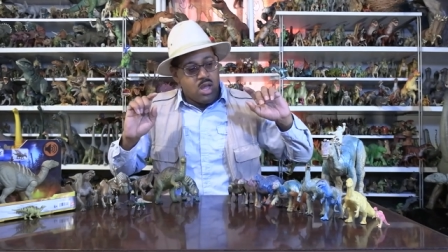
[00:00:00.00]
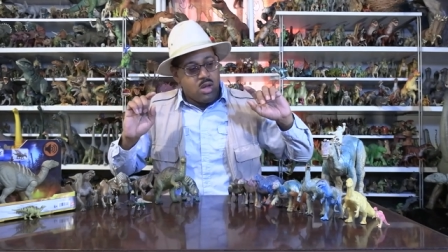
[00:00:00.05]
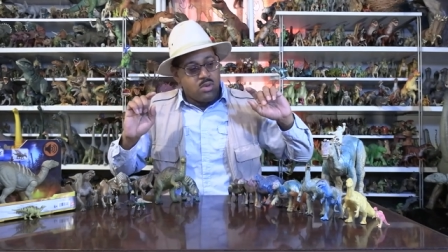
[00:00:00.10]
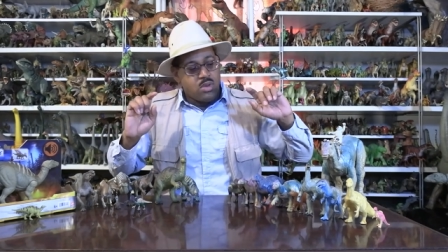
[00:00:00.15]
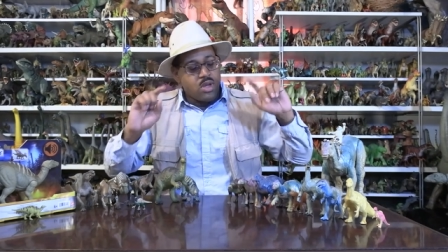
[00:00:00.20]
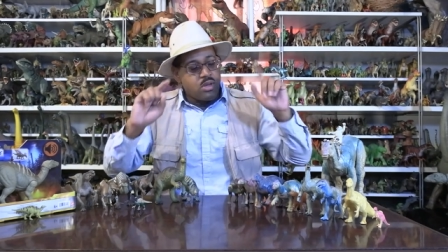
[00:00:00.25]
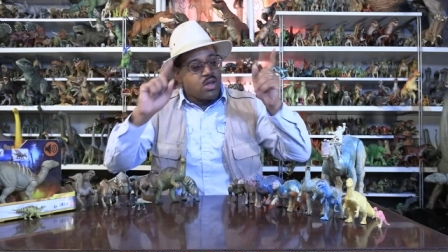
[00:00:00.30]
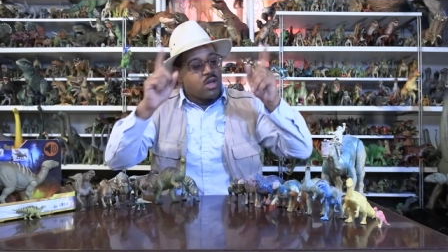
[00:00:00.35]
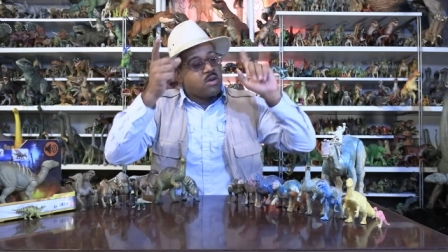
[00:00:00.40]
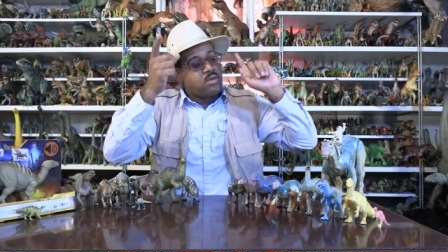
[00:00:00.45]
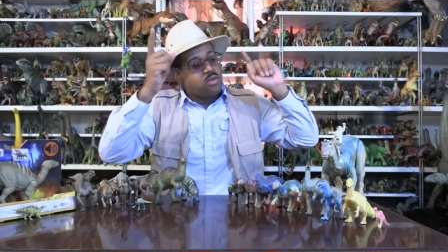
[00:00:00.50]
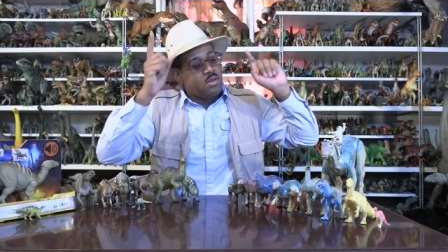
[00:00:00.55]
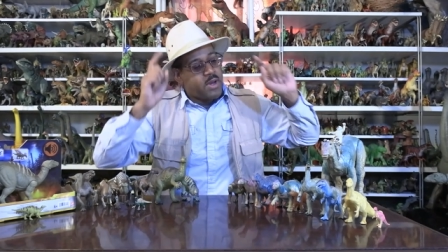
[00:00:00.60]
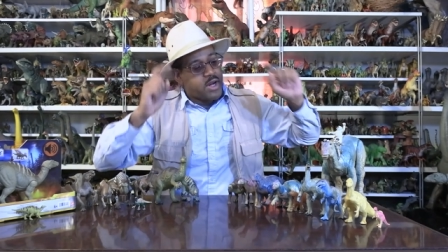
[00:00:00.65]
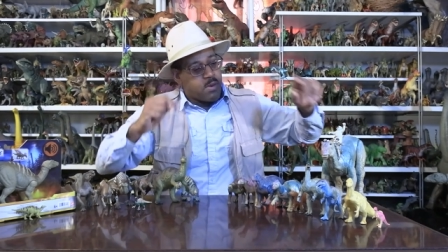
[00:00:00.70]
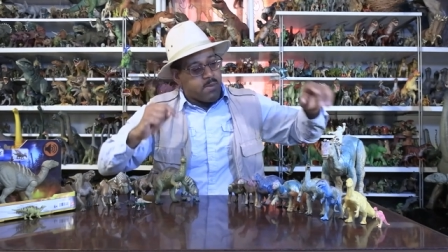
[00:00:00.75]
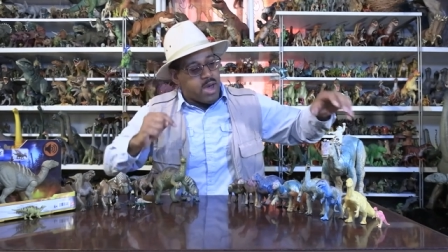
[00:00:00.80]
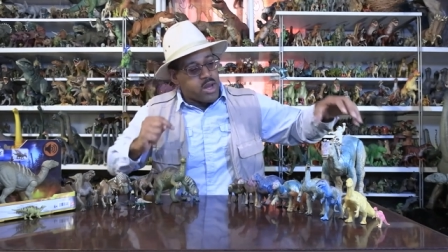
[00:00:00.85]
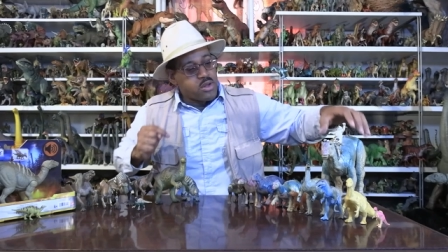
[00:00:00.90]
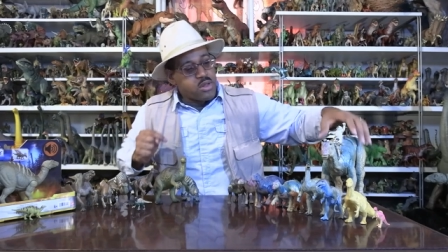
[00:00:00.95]
No, no,
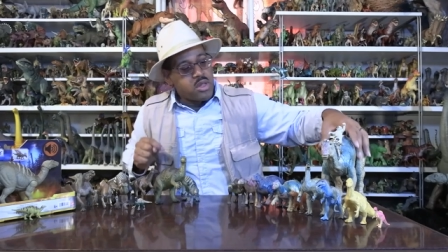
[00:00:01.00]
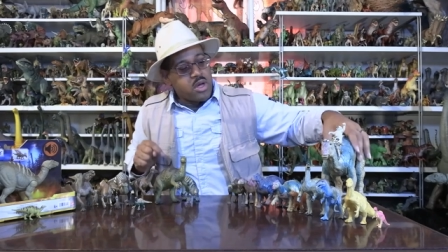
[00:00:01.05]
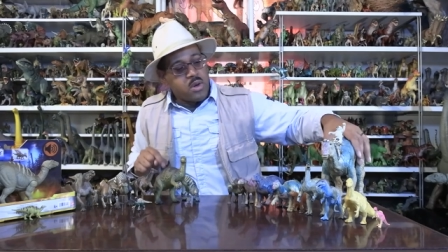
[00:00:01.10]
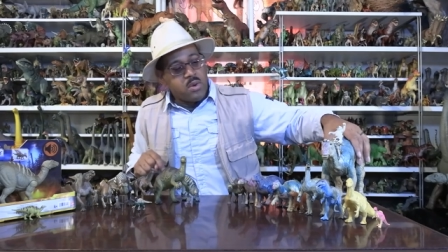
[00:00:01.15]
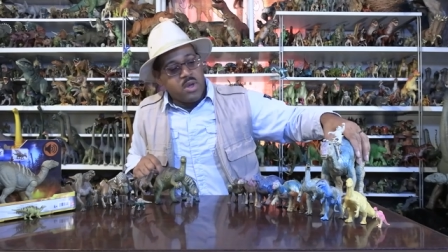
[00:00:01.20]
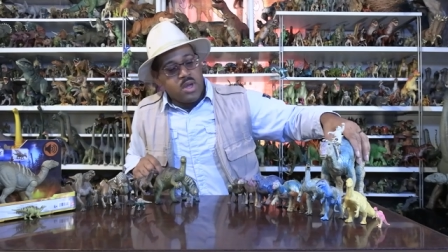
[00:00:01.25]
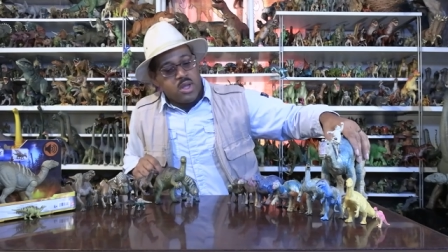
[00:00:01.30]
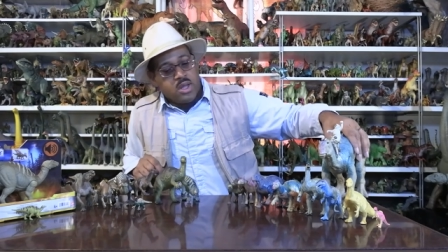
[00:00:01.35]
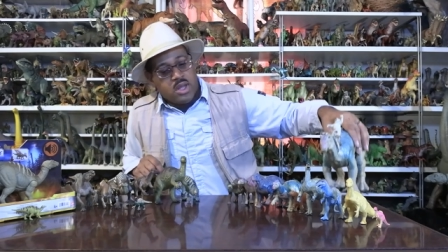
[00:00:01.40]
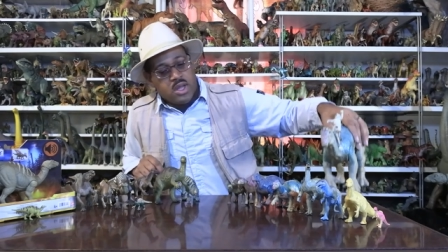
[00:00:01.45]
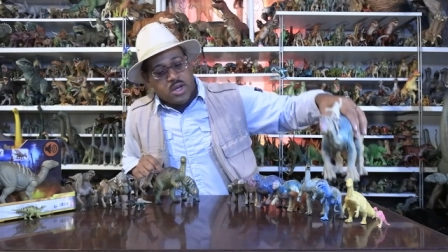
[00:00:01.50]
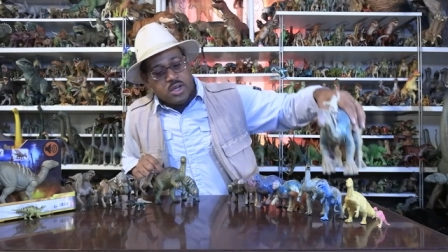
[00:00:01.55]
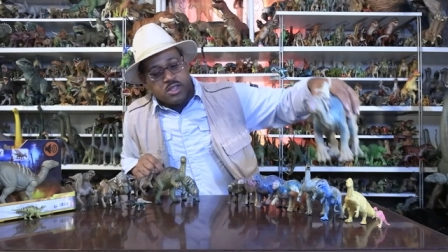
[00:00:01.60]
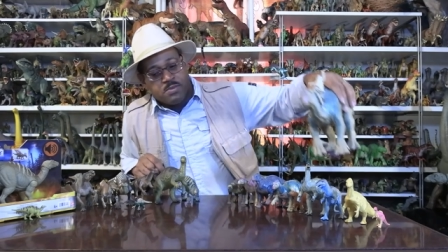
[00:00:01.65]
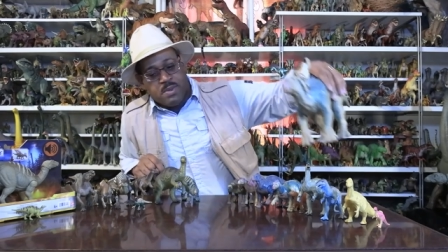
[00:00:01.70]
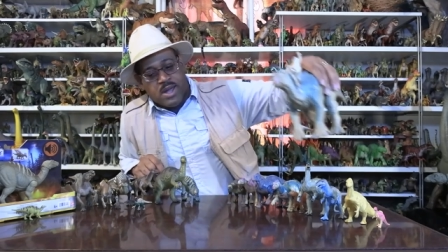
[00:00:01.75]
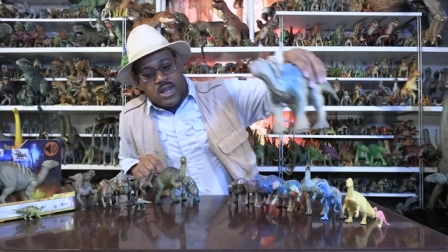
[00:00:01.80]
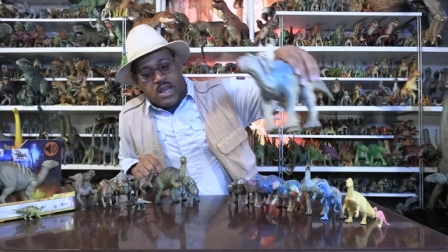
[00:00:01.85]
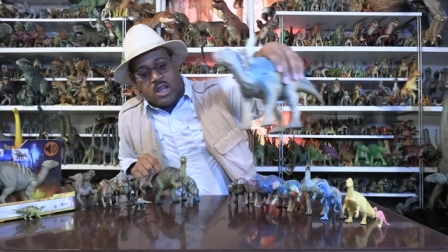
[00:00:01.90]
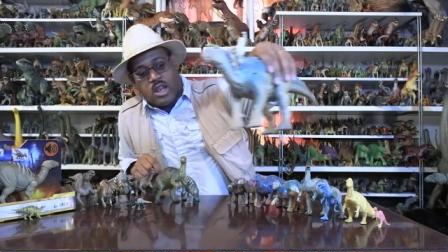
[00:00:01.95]
bigger model. So here's
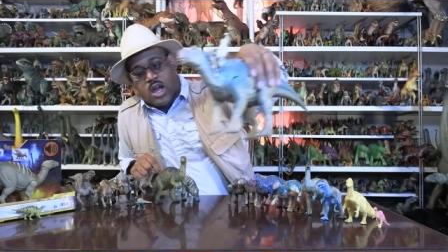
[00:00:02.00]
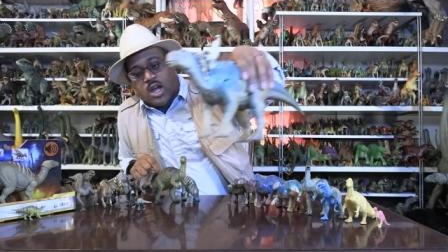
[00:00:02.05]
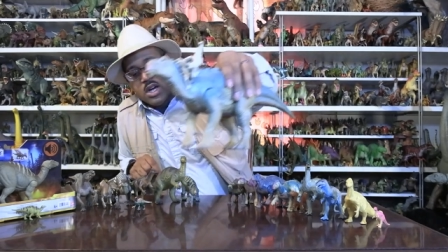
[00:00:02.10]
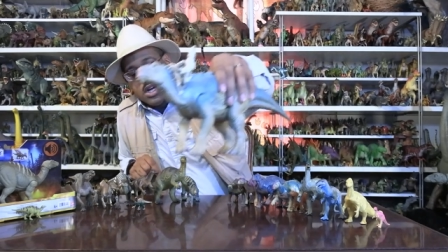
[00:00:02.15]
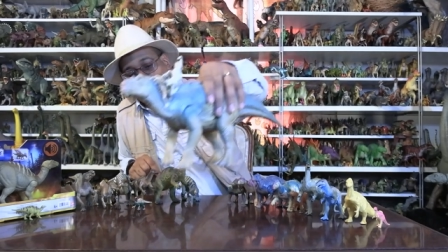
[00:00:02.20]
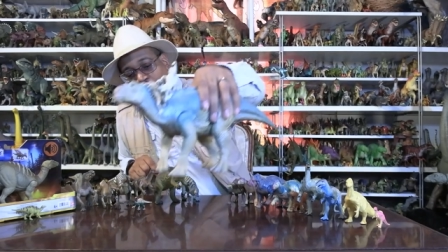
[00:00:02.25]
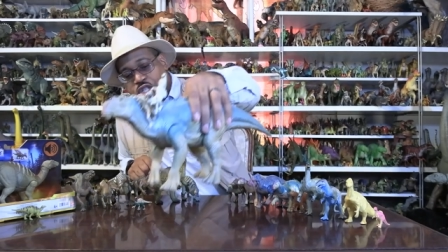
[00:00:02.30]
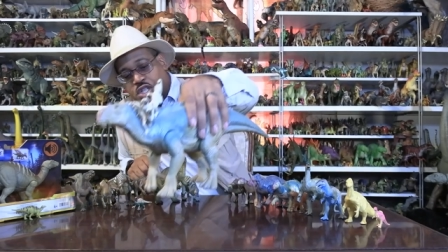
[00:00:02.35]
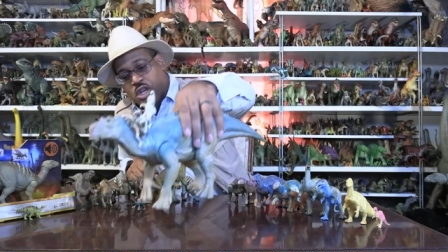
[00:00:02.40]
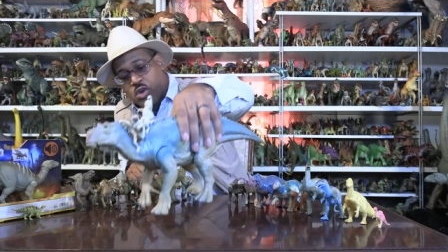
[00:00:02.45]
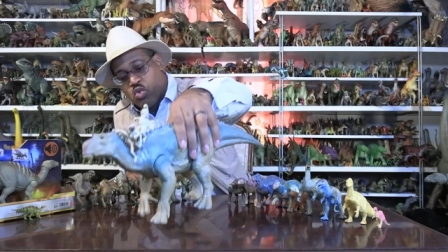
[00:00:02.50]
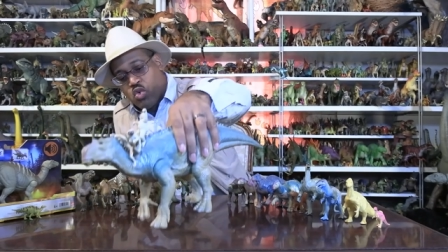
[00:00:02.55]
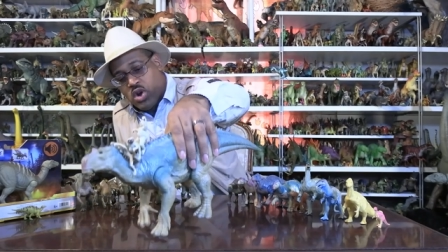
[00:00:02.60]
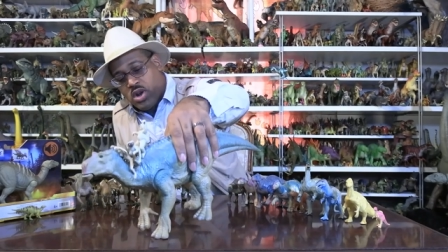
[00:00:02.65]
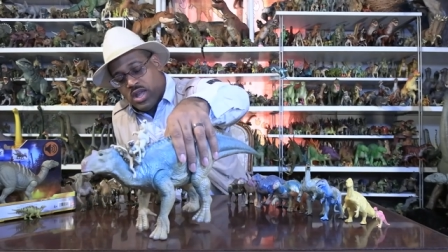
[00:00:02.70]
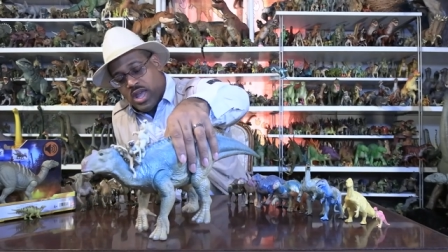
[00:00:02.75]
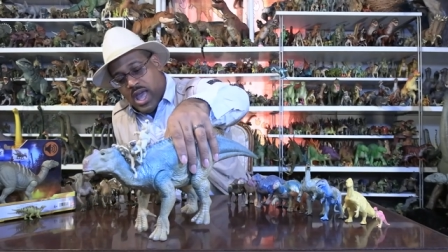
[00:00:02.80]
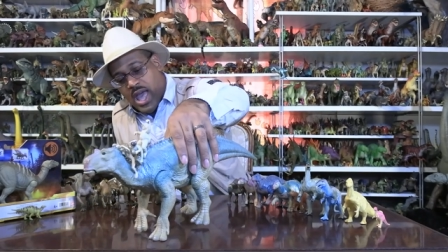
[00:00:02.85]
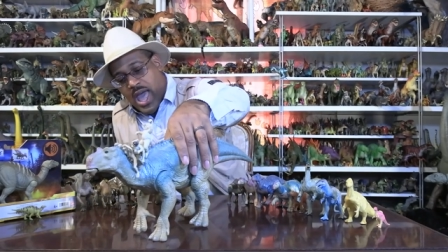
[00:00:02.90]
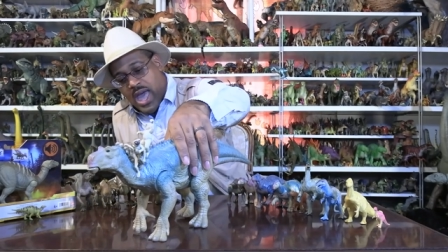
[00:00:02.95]
my large
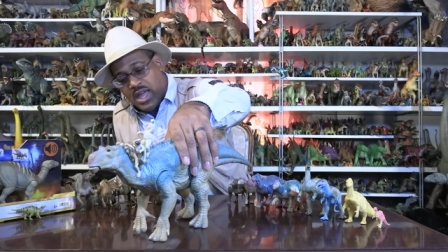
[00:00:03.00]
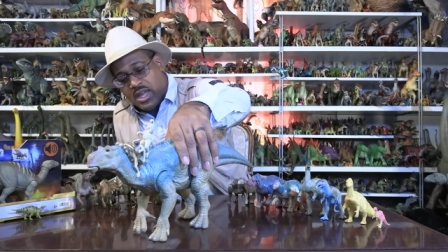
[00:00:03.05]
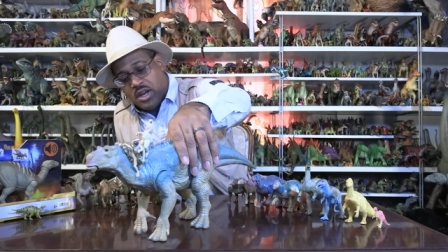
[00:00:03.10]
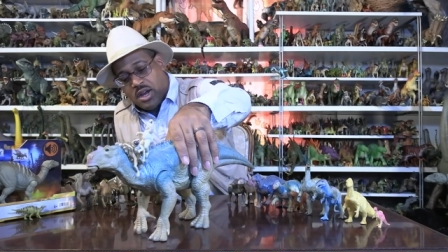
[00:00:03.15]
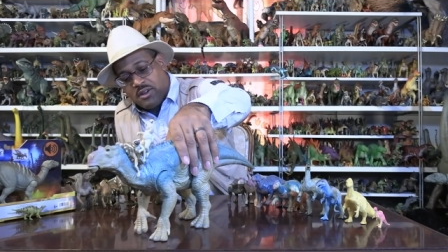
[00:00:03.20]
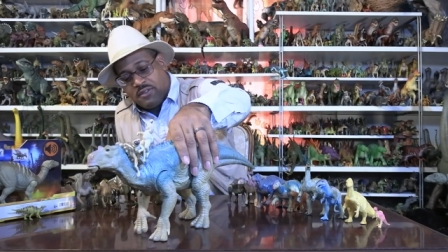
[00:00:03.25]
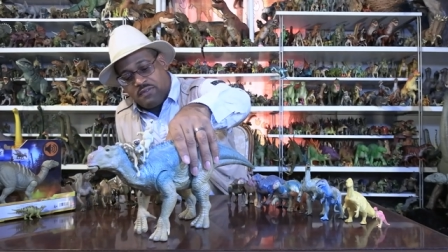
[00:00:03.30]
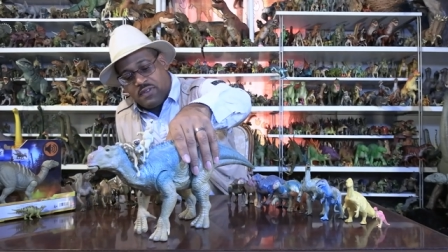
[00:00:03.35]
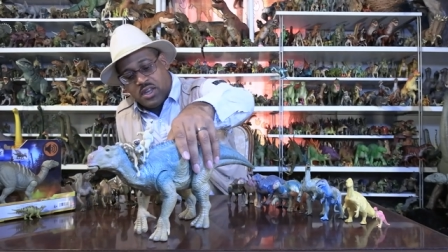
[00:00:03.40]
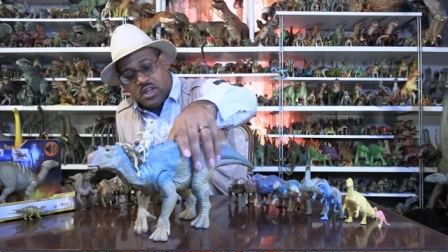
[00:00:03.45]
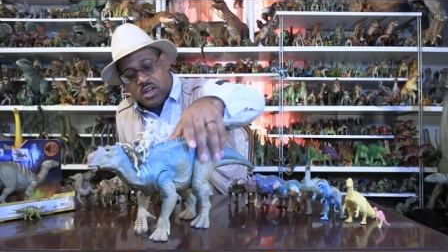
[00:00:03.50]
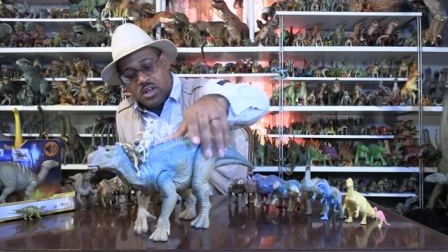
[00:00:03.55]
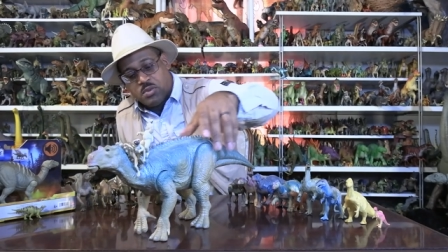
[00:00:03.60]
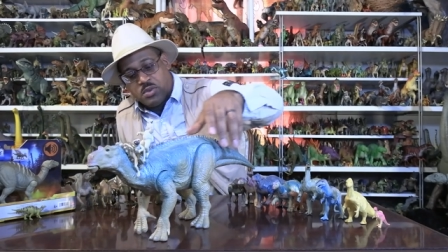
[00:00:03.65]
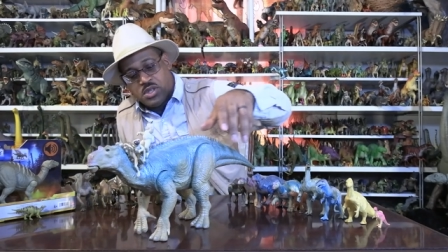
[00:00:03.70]
Aladar figure,